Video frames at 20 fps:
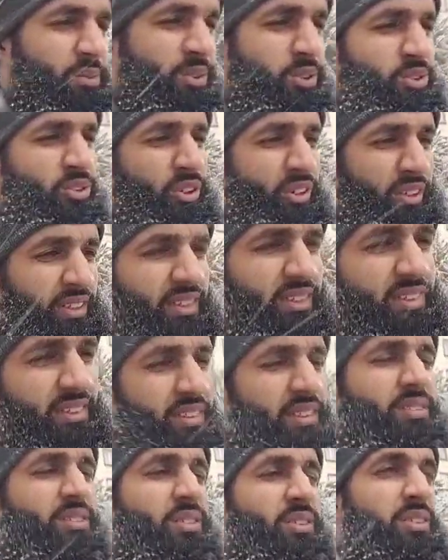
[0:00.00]
trains,
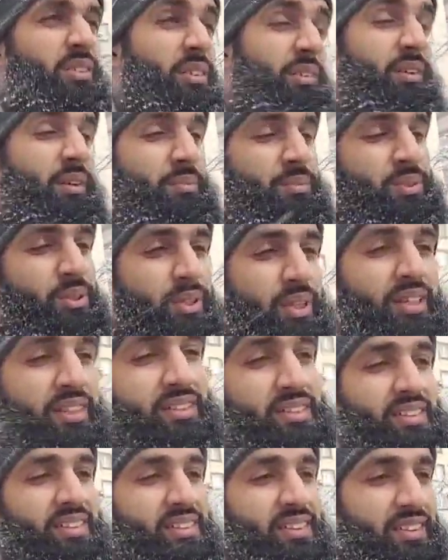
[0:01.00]
not when it comes to
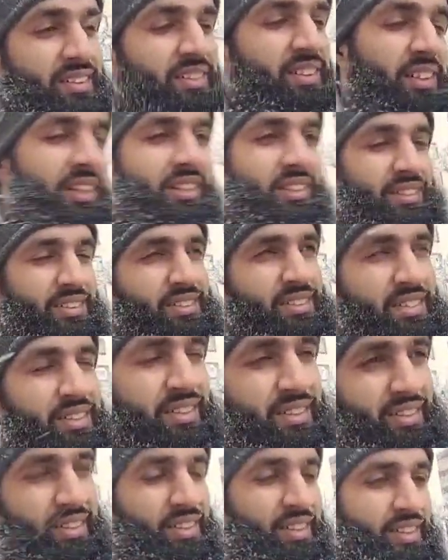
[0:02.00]
taxis and cars.
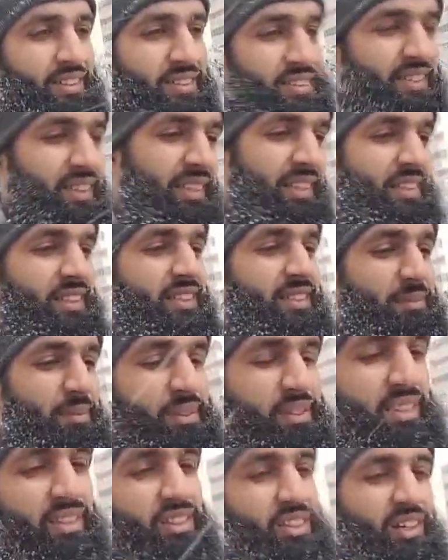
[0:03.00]
It's like it is
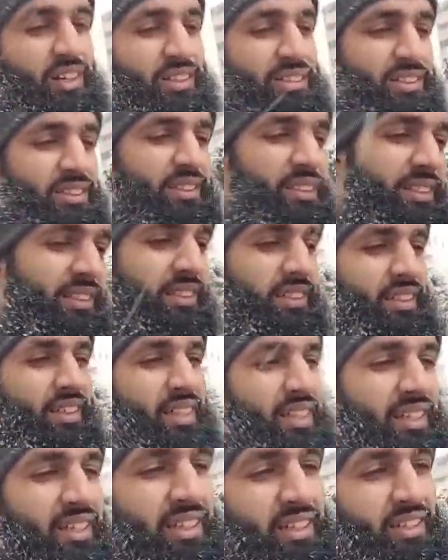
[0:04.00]
basically a car city.
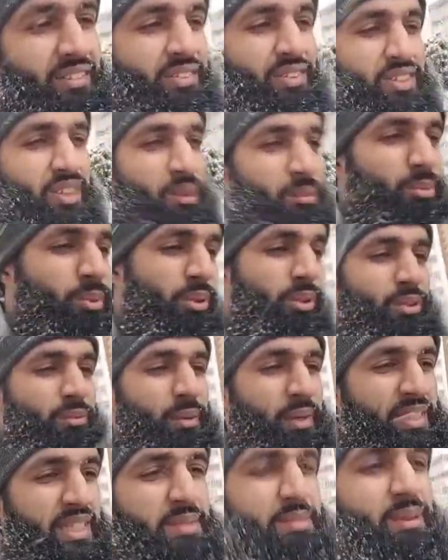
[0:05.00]
For example, it
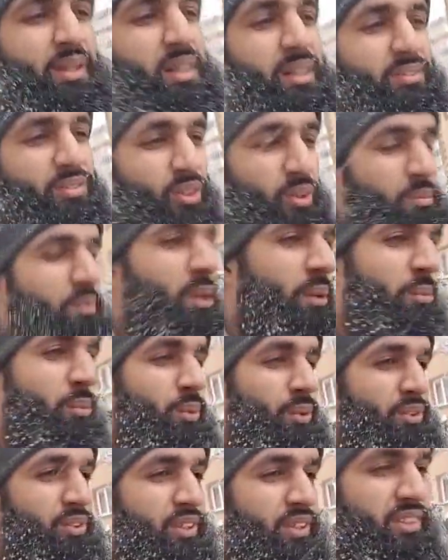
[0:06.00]
might take me like a 40-minute
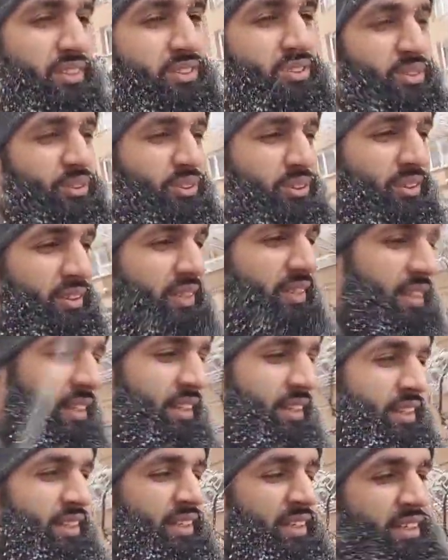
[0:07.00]
walk to
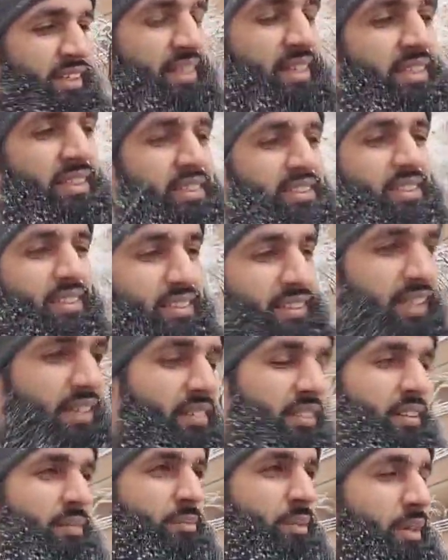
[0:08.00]
a certain
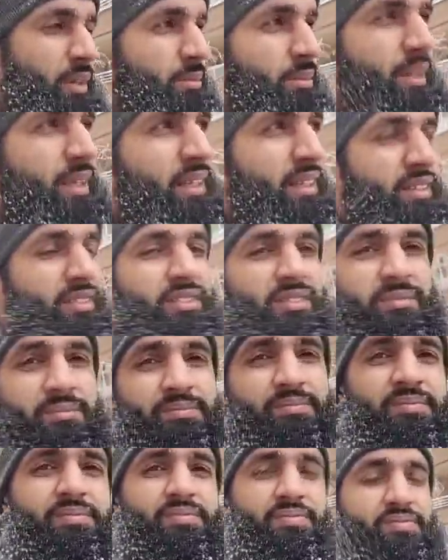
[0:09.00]
area, but it'd be like a
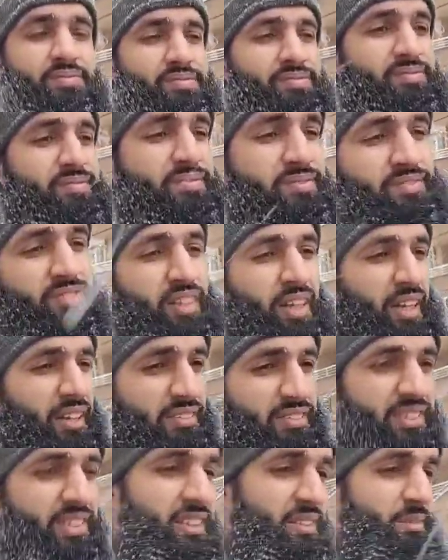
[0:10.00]

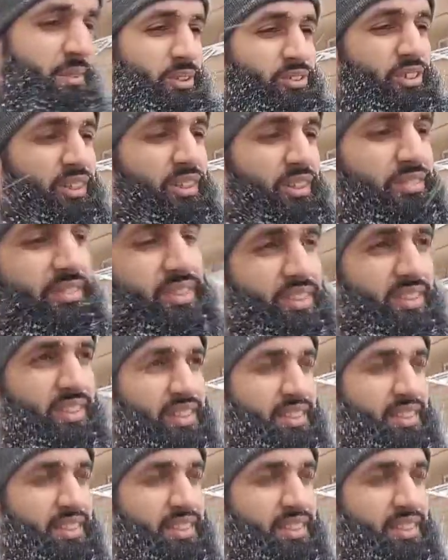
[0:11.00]
5-6 minute drive.